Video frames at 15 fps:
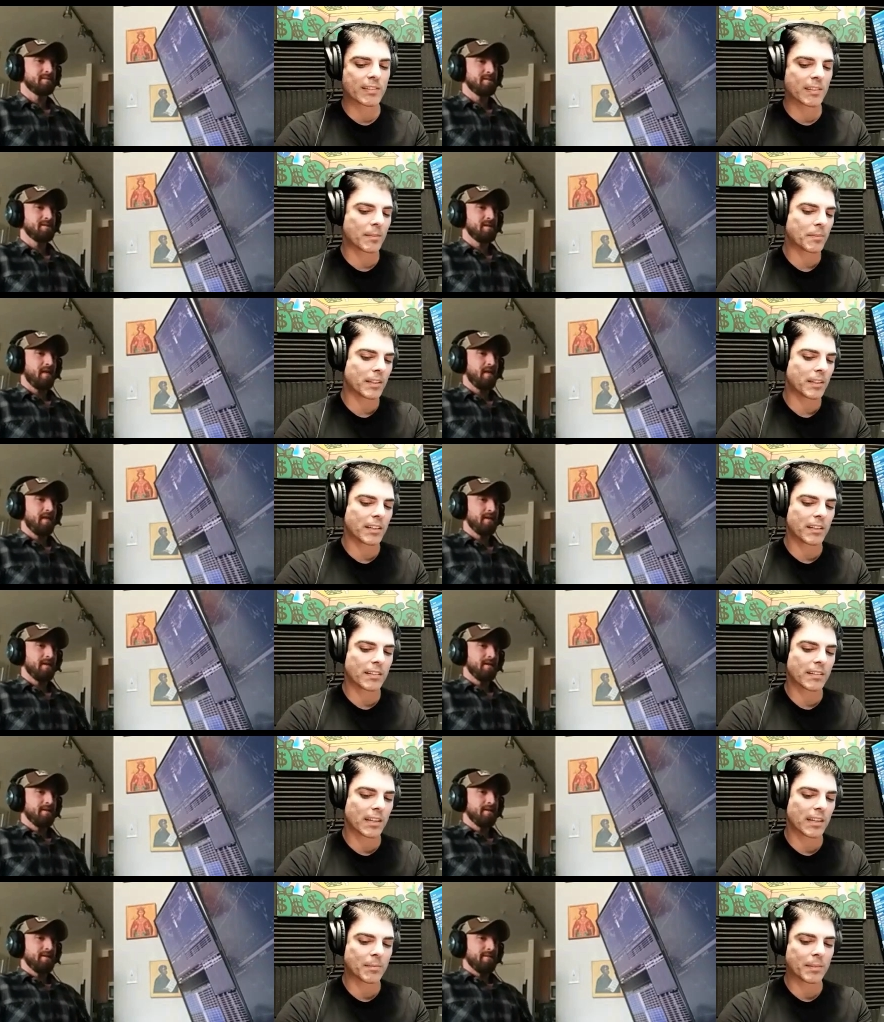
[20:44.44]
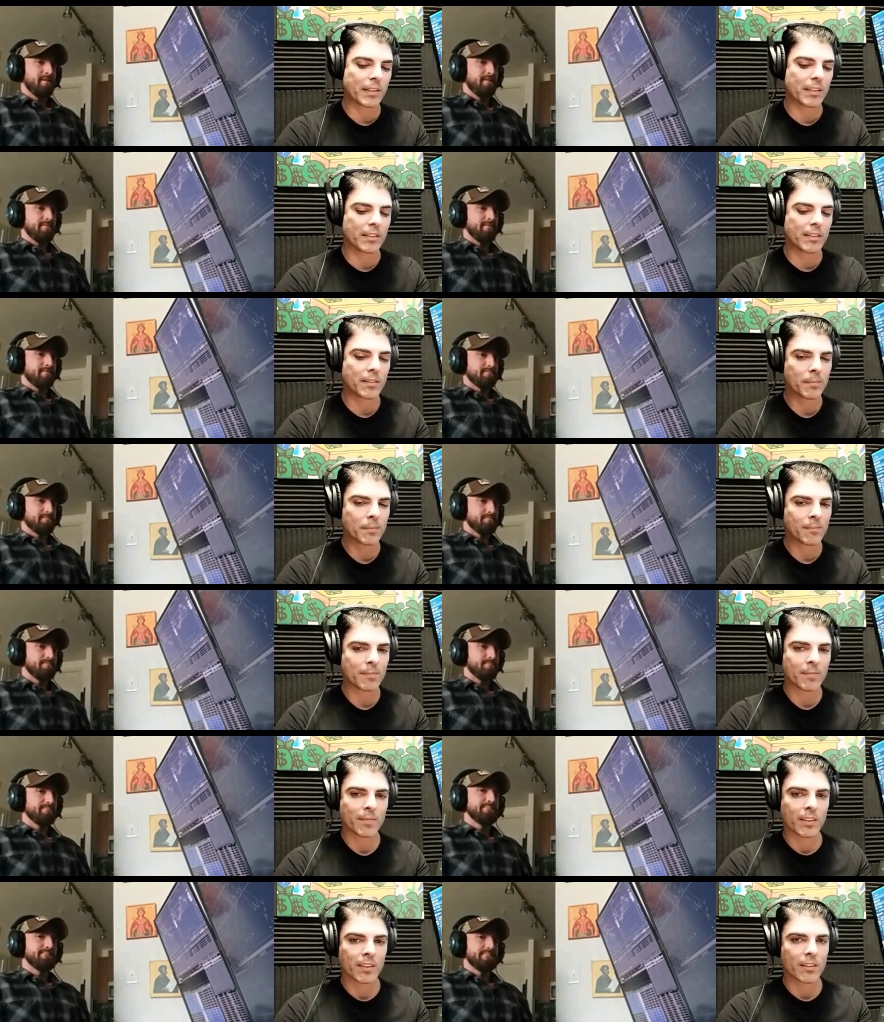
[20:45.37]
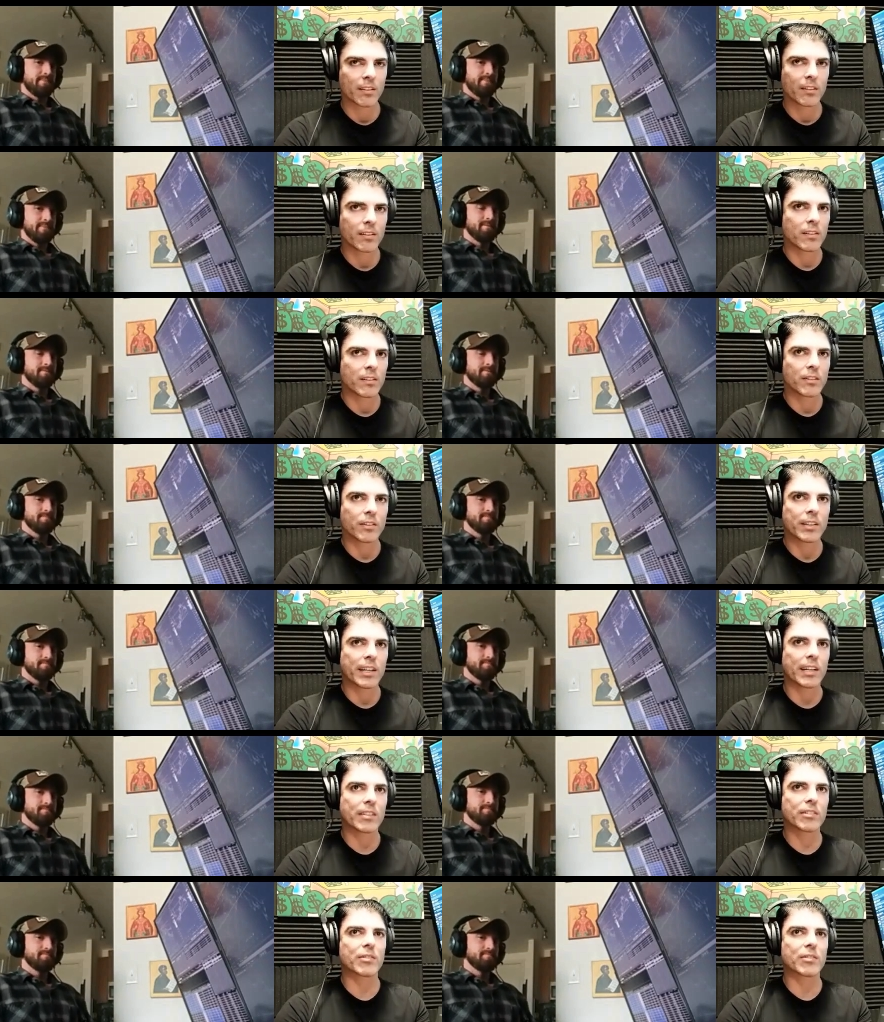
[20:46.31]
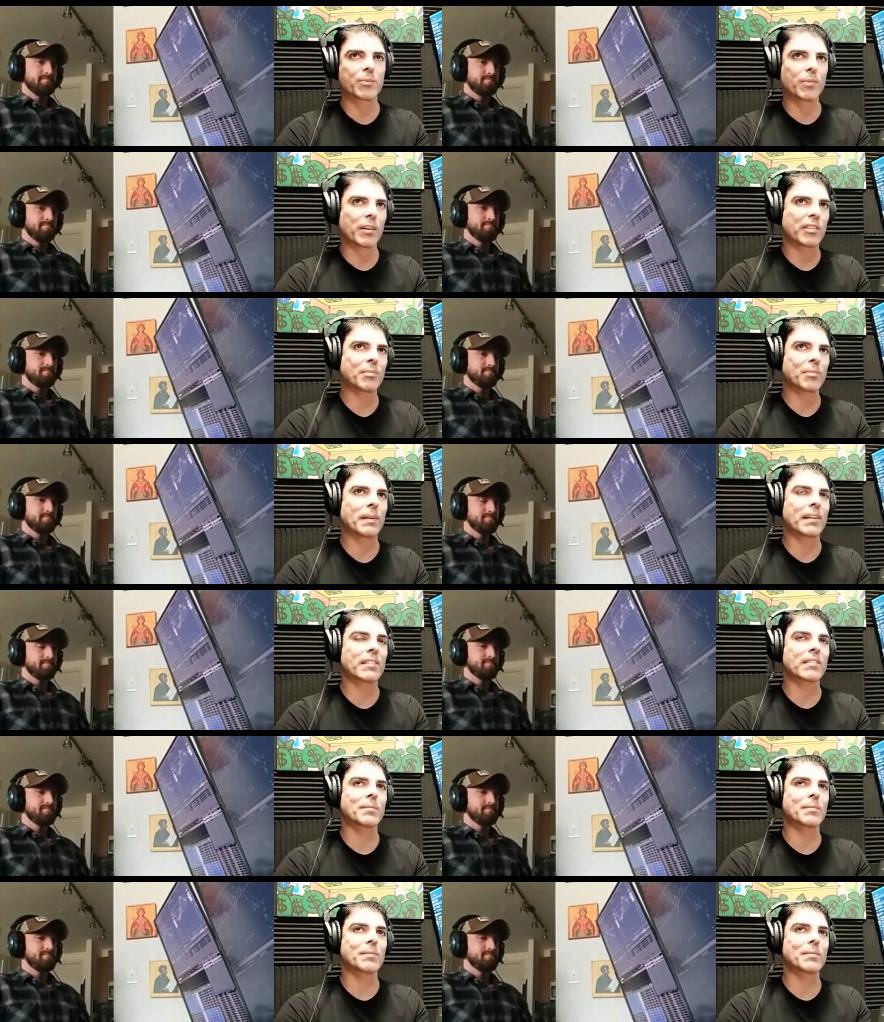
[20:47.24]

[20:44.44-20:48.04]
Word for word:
Speaker 1: with something, it's got to be. Can't just expect